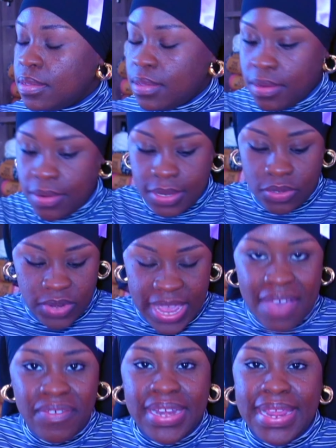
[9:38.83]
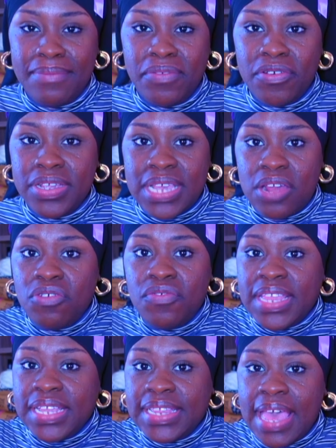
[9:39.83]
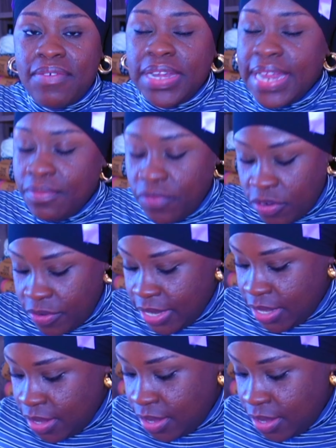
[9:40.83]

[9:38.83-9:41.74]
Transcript: Hold on, do they have a name for it? I don't even think they have a name for it.